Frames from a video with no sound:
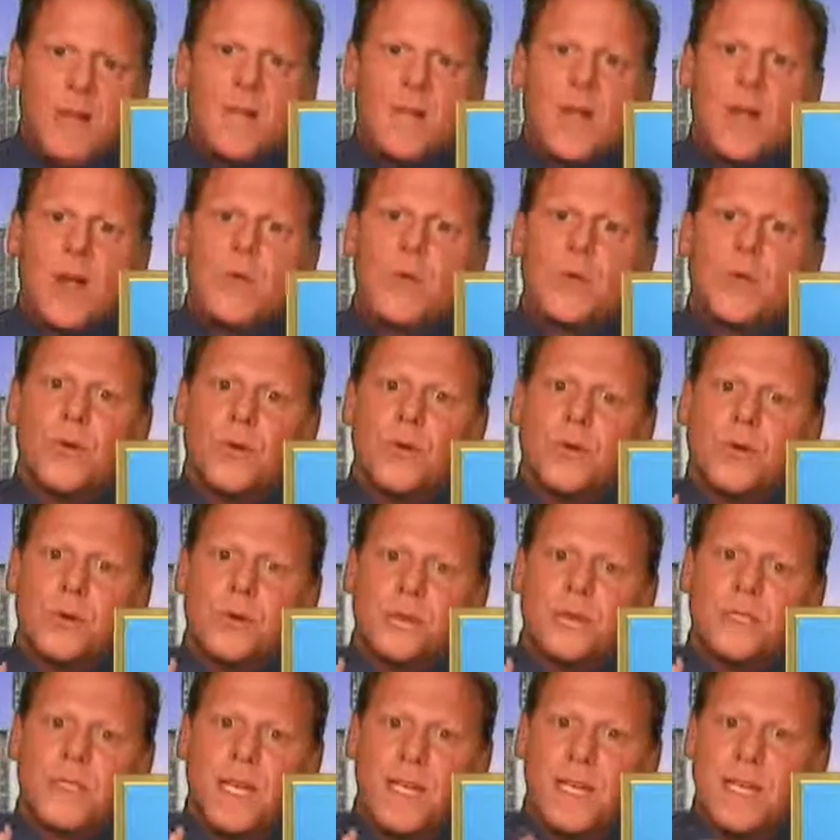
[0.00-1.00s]
They are
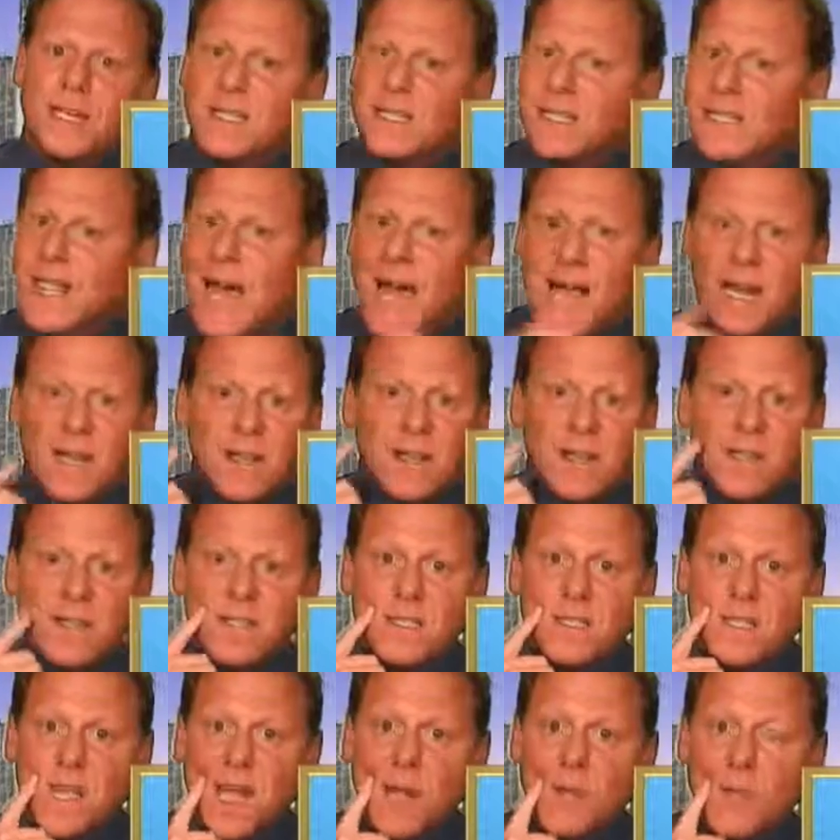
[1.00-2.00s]
produced exactly the
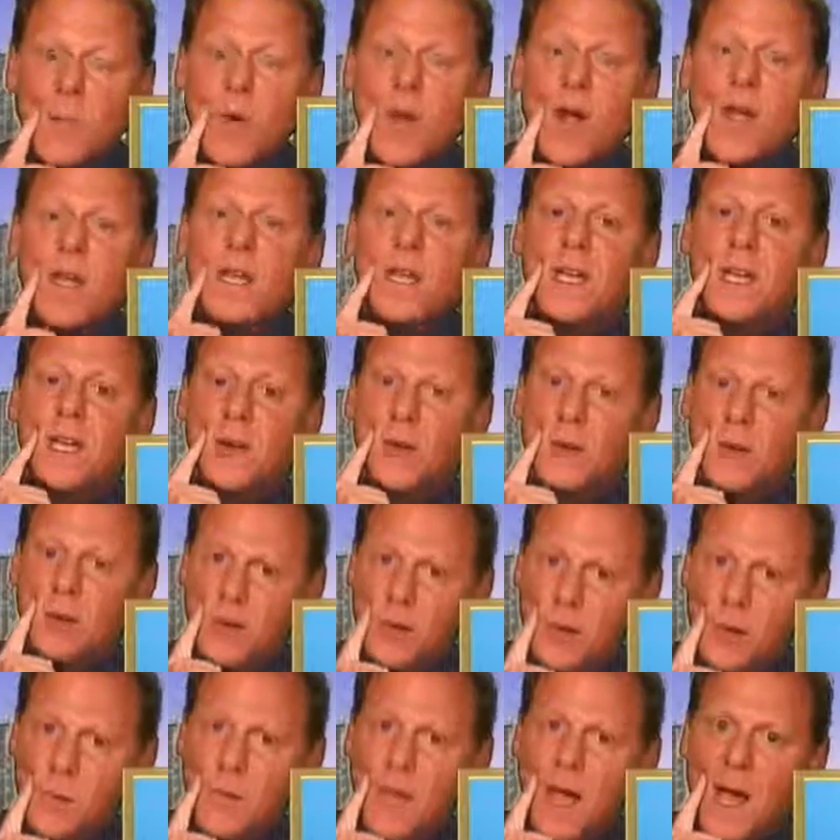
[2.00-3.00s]
same way here
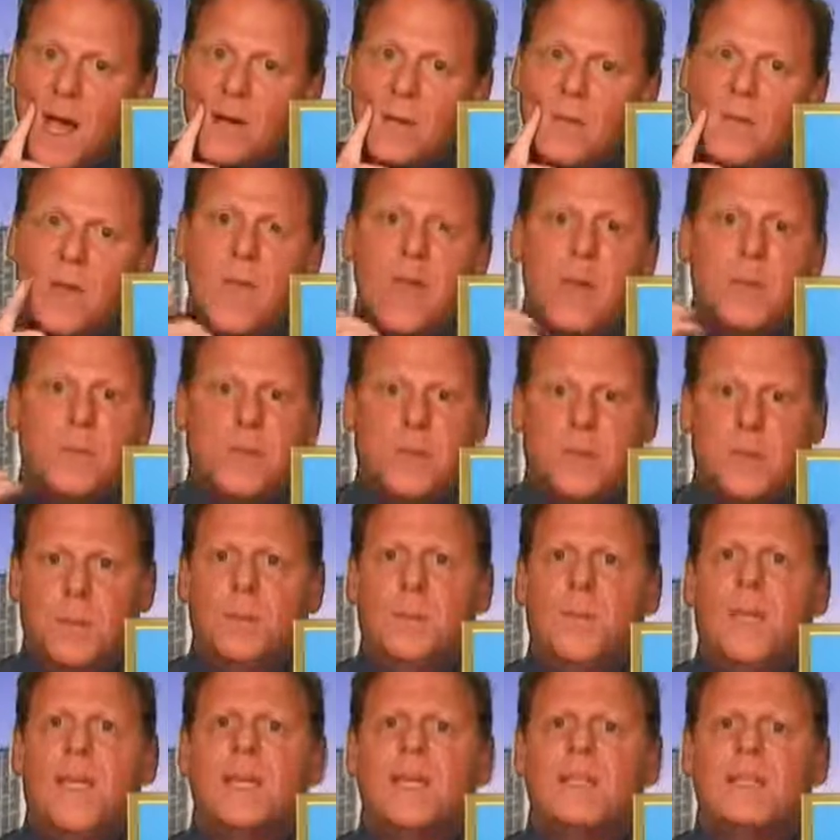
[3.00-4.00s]
in your mouth, but the
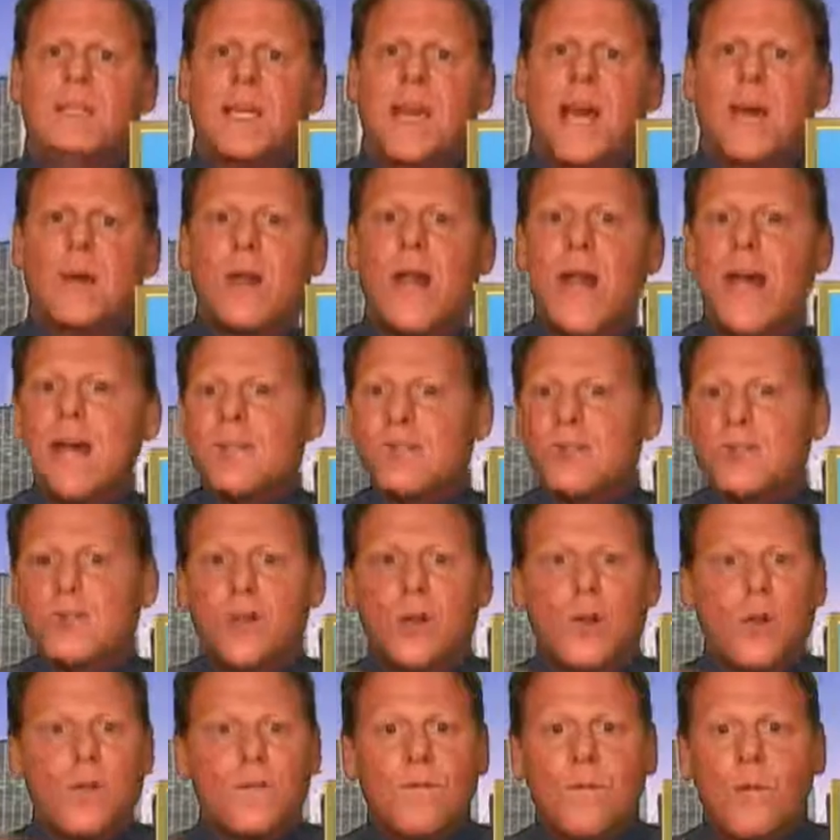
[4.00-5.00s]
P sound has
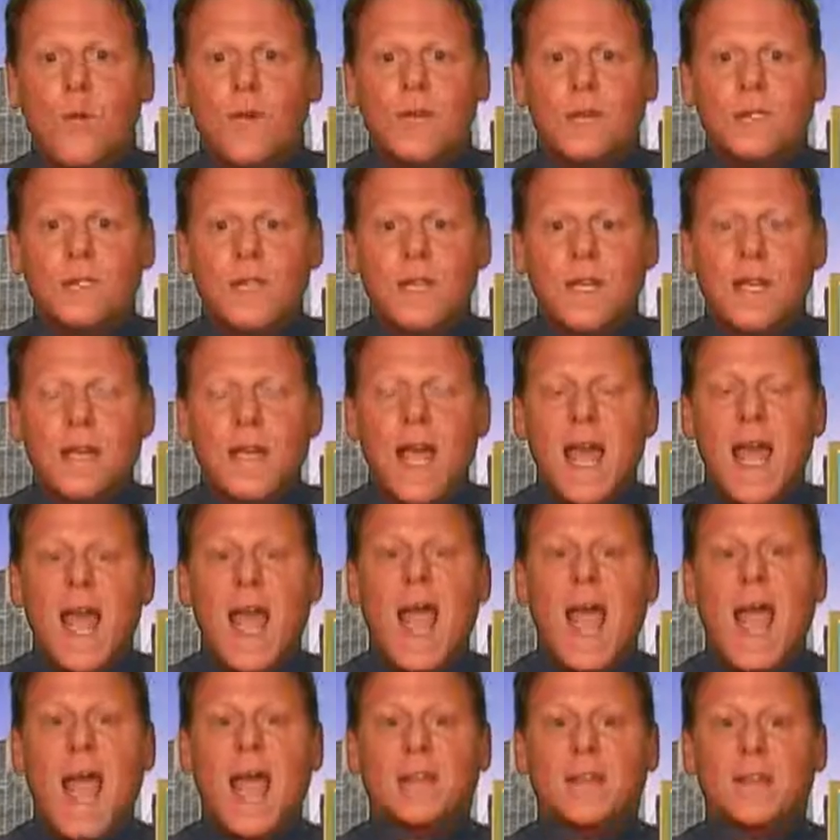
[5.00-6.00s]
no voicing
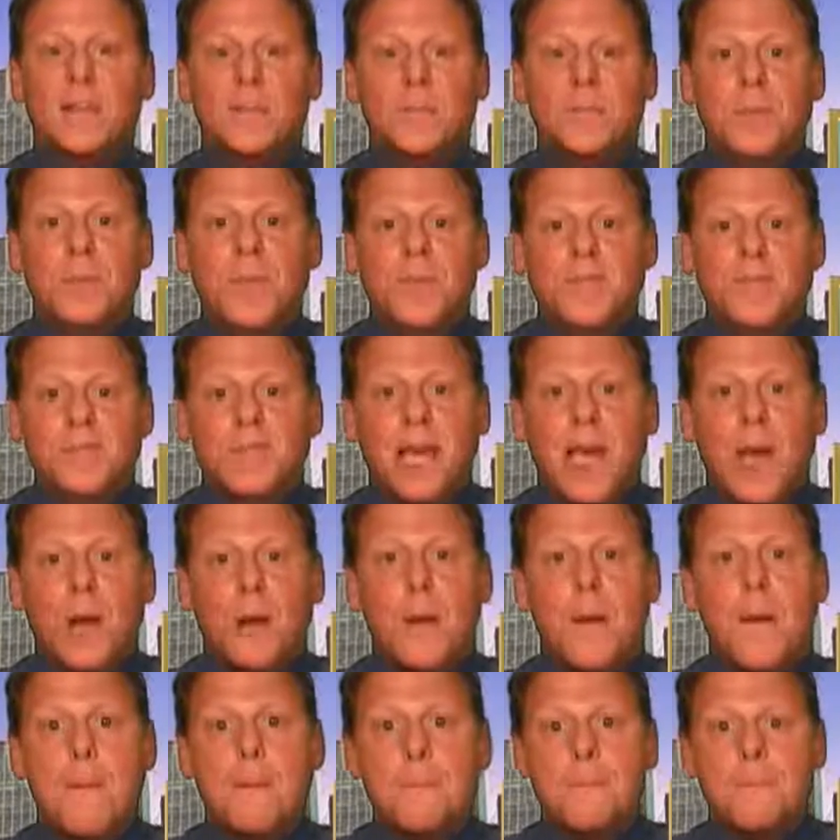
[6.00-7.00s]
and the B
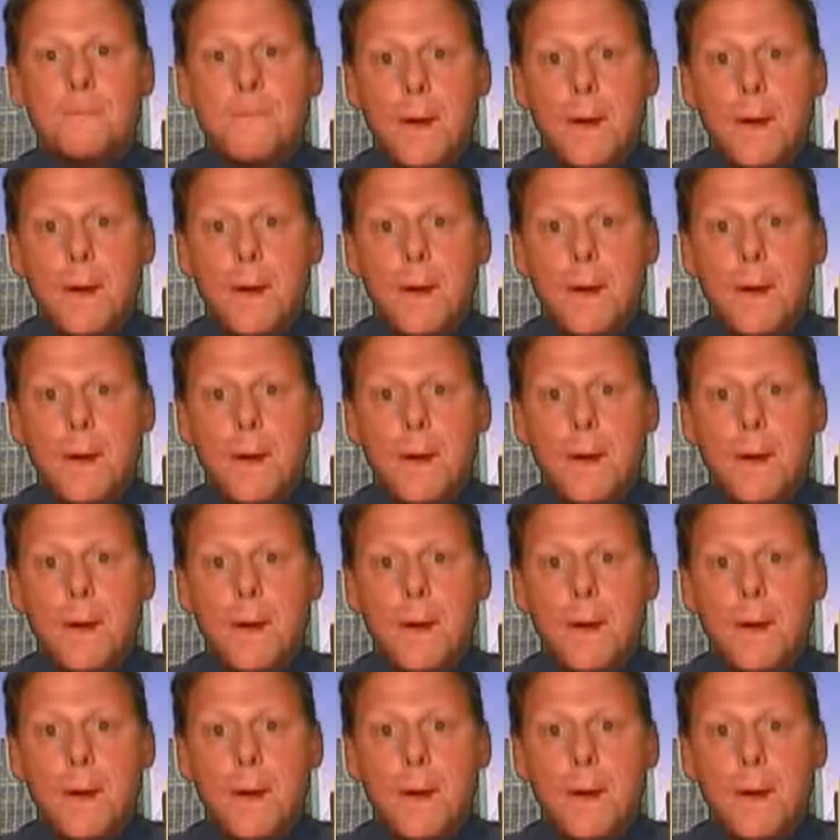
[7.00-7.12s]
sound,